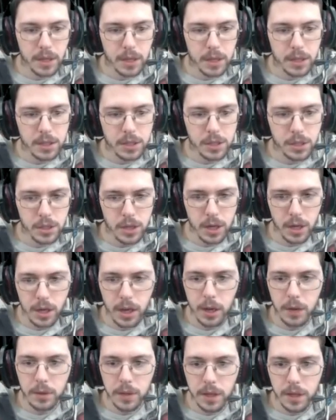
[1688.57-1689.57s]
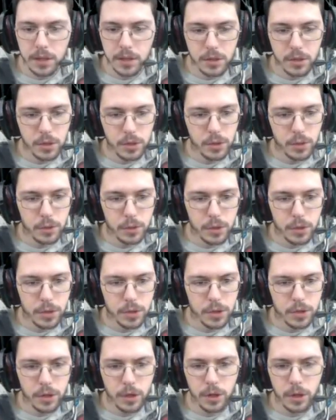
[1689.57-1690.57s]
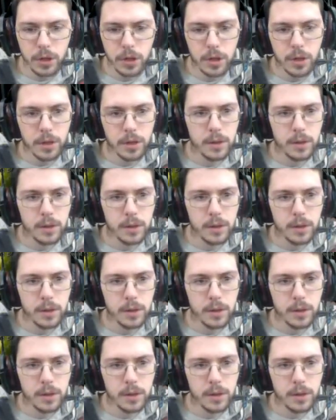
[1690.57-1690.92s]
Let's check out that stone. Sure.